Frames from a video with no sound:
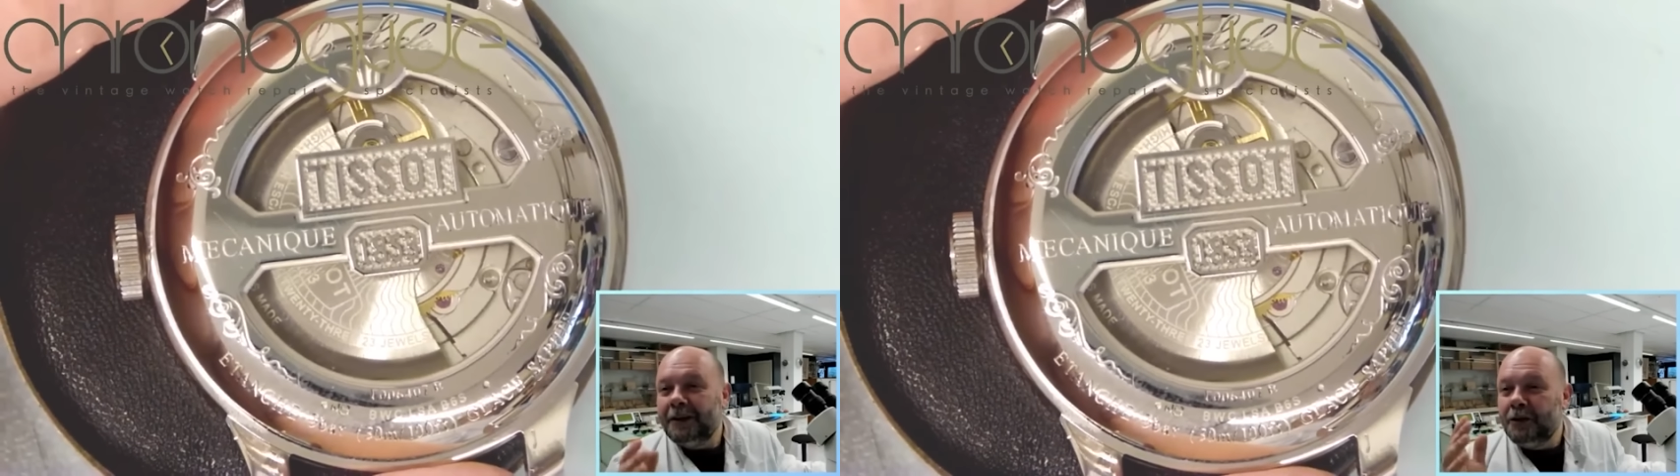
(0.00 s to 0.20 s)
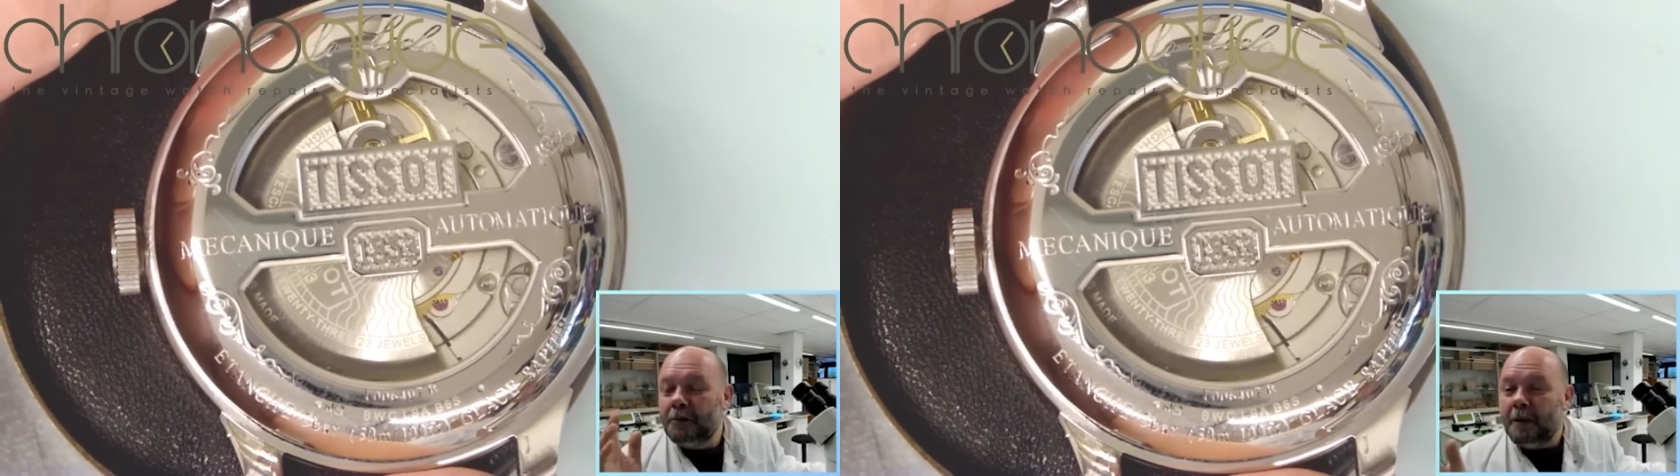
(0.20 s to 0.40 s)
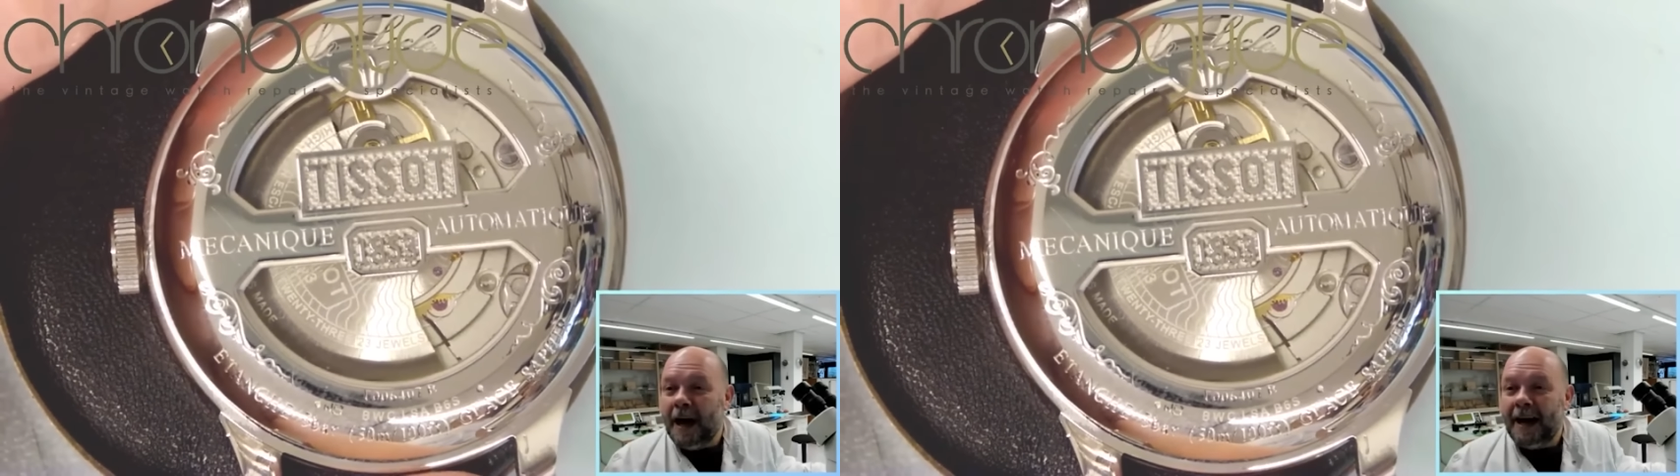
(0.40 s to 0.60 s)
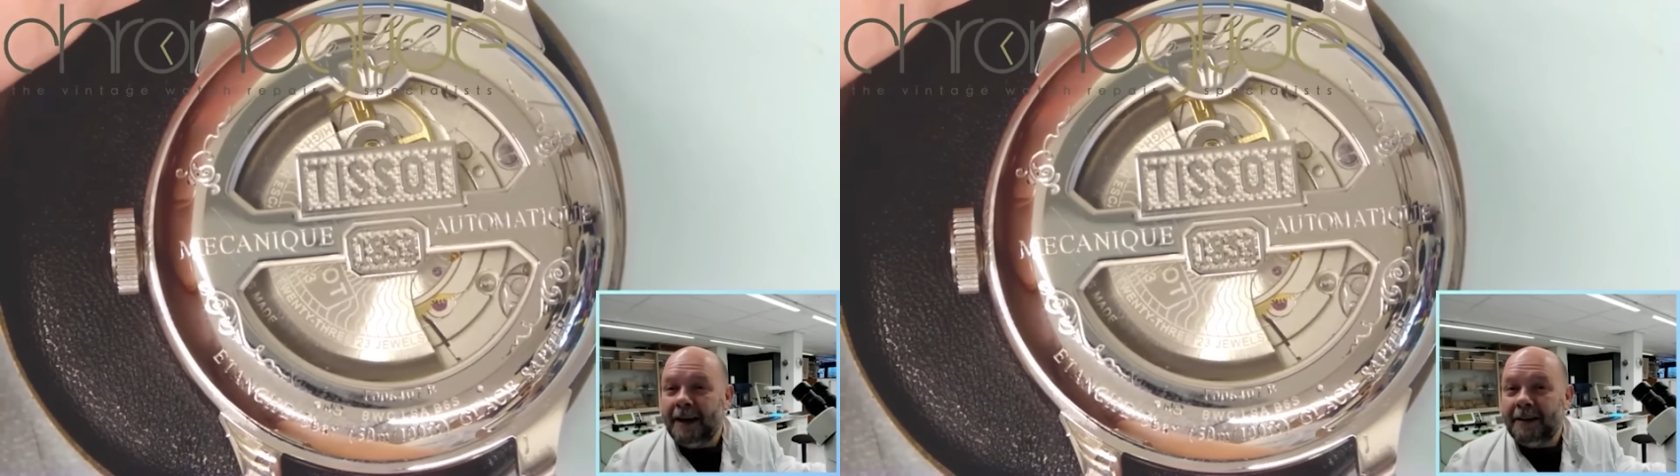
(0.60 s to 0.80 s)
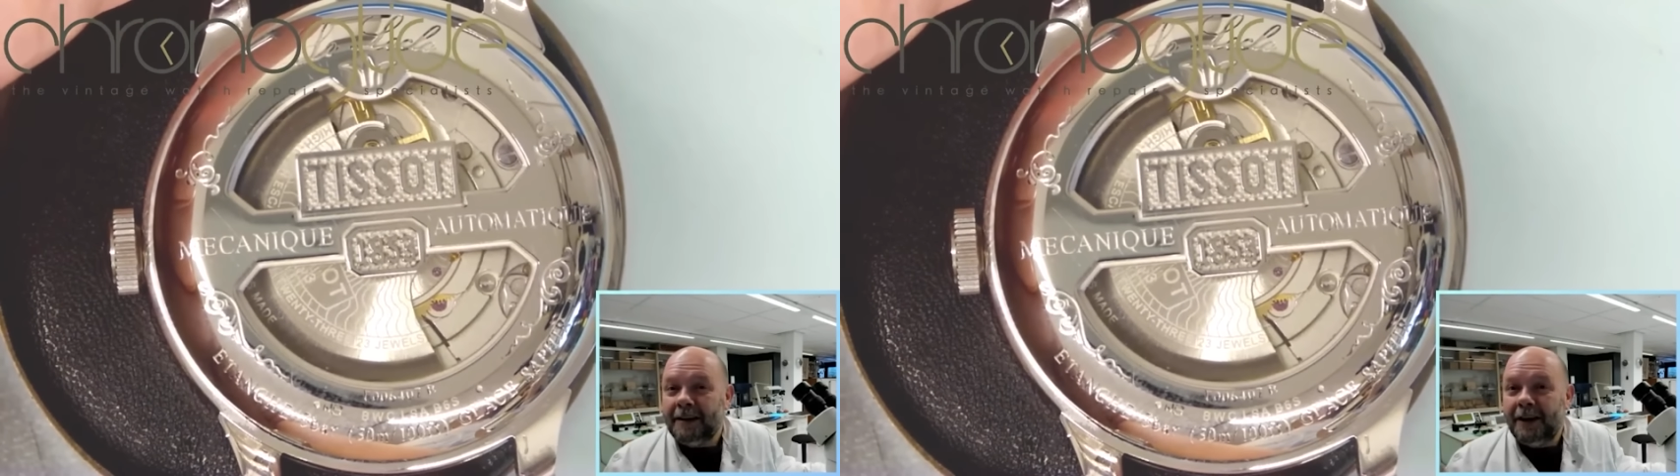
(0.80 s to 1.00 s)
You
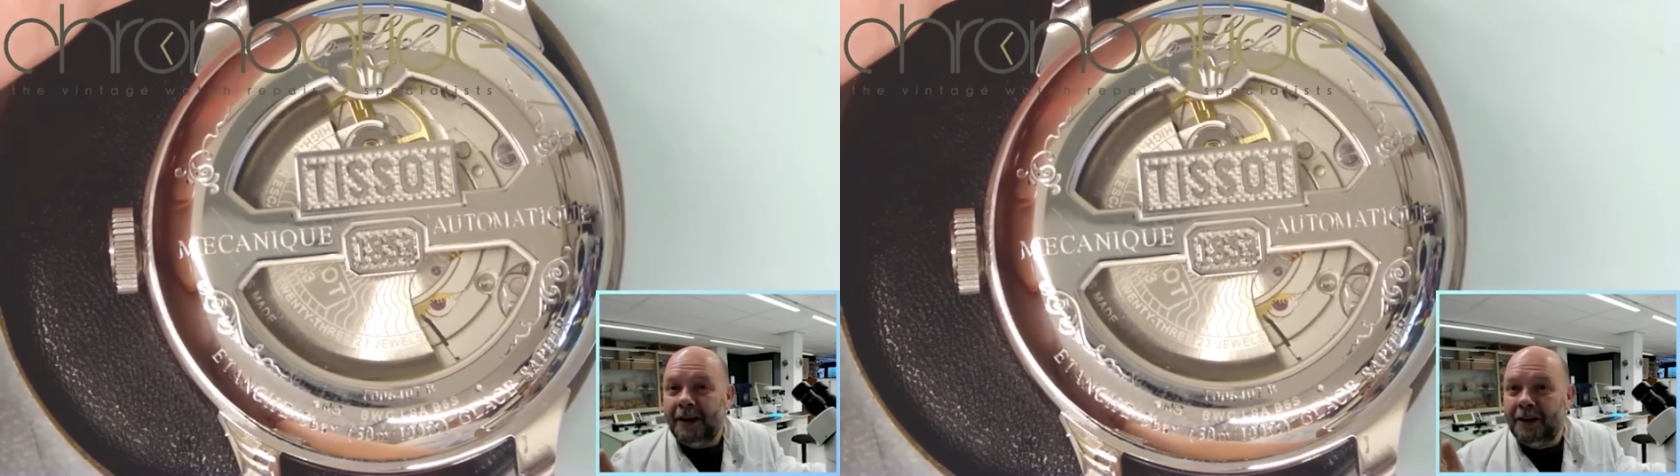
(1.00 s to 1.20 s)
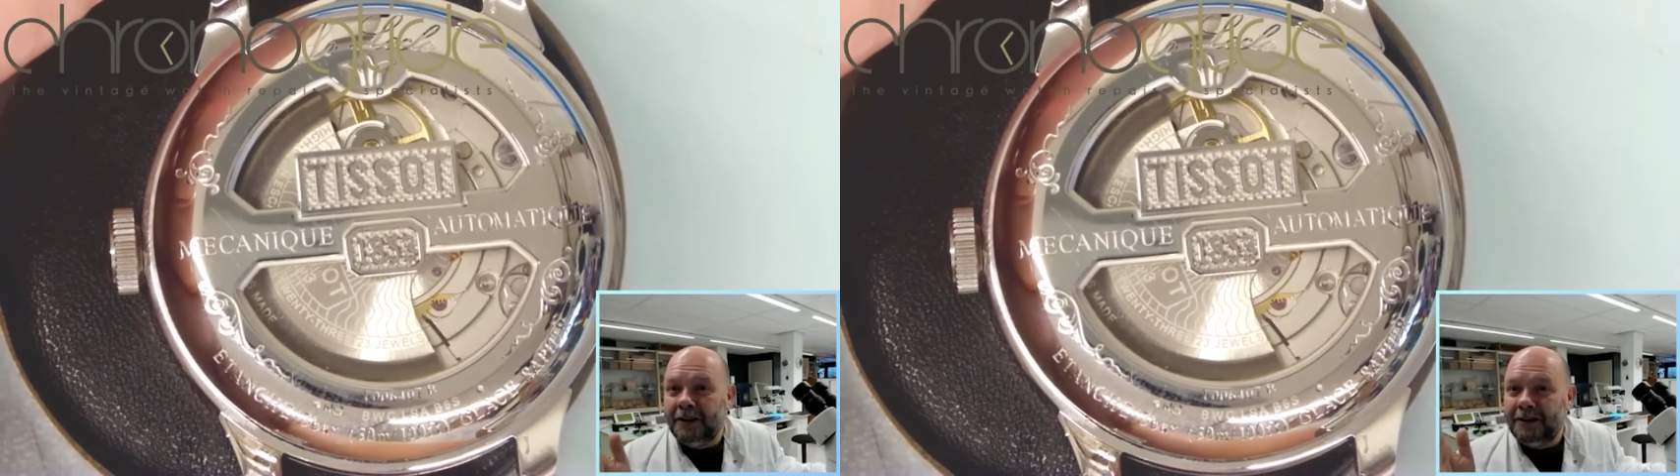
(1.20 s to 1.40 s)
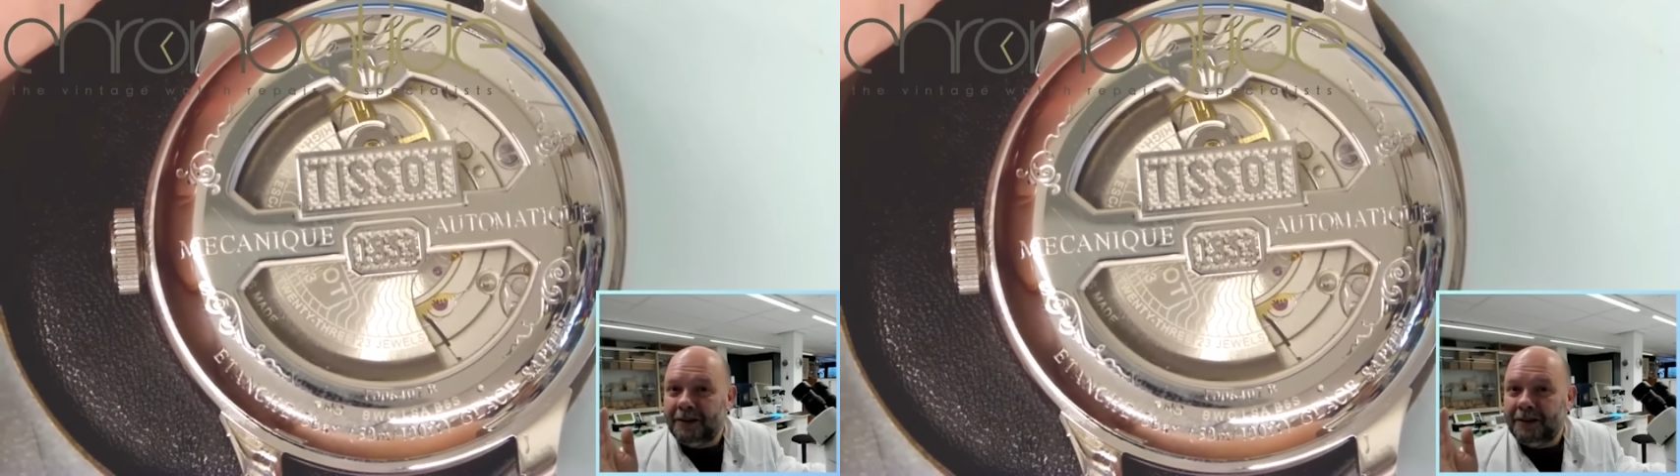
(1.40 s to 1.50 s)
buy a